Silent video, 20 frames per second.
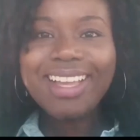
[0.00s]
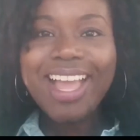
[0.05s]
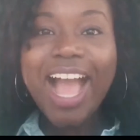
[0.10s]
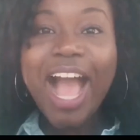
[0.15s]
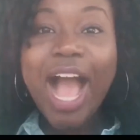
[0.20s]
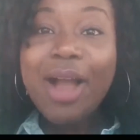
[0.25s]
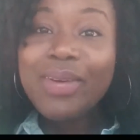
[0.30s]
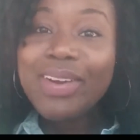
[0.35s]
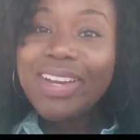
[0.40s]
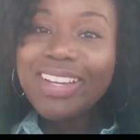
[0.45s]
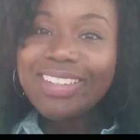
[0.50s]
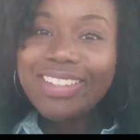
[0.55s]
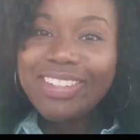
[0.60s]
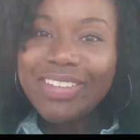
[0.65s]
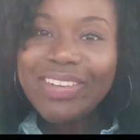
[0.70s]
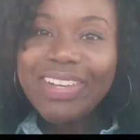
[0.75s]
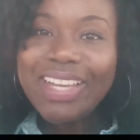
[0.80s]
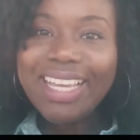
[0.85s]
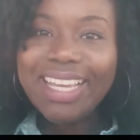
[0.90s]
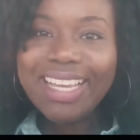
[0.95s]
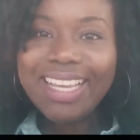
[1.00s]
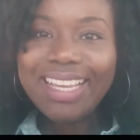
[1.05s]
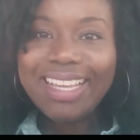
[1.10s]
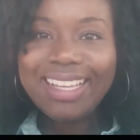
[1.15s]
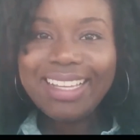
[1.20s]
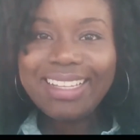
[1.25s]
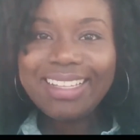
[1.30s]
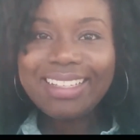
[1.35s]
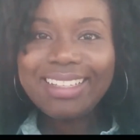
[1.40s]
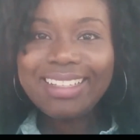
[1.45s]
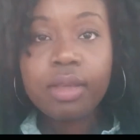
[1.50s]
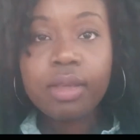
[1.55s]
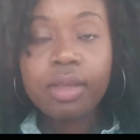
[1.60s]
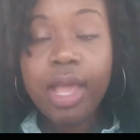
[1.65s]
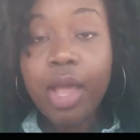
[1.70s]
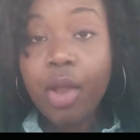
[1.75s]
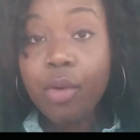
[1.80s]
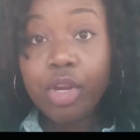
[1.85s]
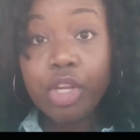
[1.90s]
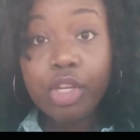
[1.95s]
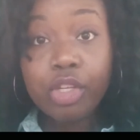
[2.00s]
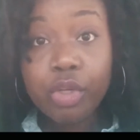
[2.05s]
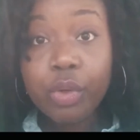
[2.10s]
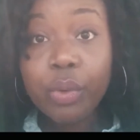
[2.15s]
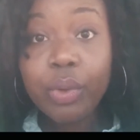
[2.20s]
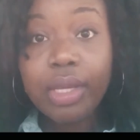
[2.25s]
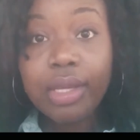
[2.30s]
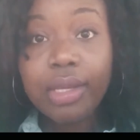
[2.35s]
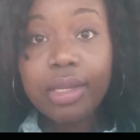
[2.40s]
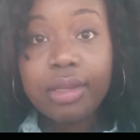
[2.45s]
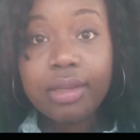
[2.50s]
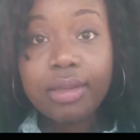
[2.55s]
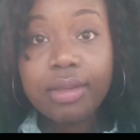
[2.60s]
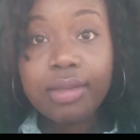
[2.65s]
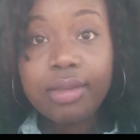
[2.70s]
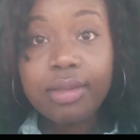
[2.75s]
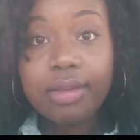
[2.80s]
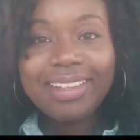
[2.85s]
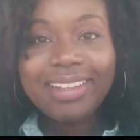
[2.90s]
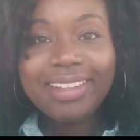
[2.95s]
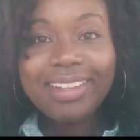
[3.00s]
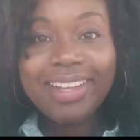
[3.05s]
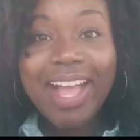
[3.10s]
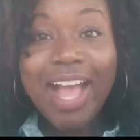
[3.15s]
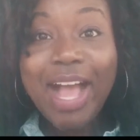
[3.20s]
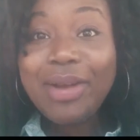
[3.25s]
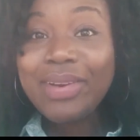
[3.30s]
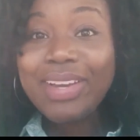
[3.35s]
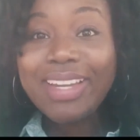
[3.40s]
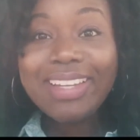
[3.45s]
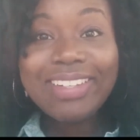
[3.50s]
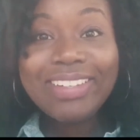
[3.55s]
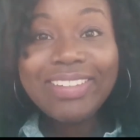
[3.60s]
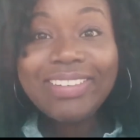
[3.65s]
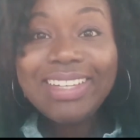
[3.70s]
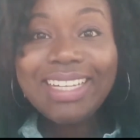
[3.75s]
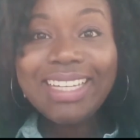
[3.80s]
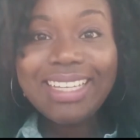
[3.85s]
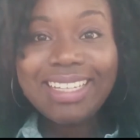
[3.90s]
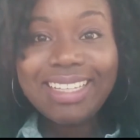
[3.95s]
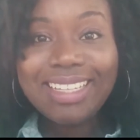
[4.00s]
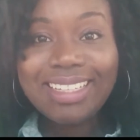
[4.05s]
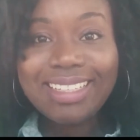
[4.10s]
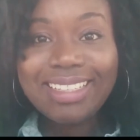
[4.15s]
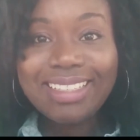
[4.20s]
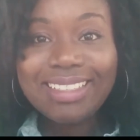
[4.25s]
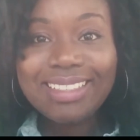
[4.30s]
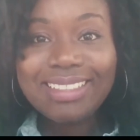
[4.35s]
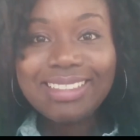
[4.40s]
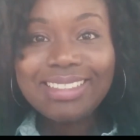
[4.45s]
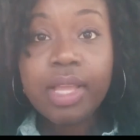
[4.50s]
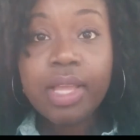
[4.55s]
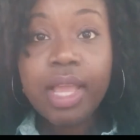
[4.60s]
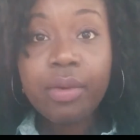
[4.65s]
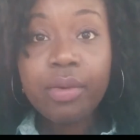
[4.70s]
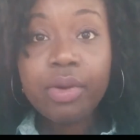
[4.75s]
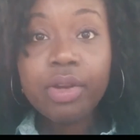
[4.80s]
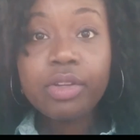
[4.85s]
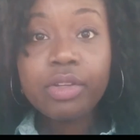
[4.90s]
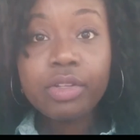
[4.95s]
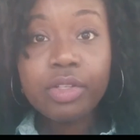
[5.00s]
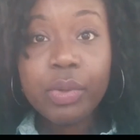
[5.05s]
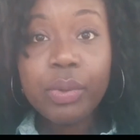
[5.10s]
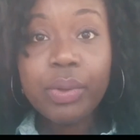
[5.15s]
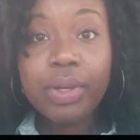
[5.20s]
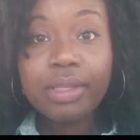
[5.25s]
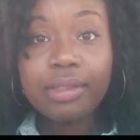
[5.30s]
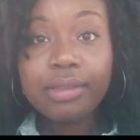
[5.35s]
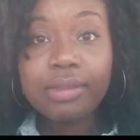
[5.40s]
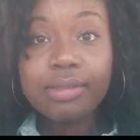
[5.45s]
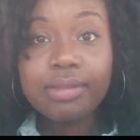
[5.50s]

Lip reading: How are you doing? How are you doing? How are you doing? How are you doing?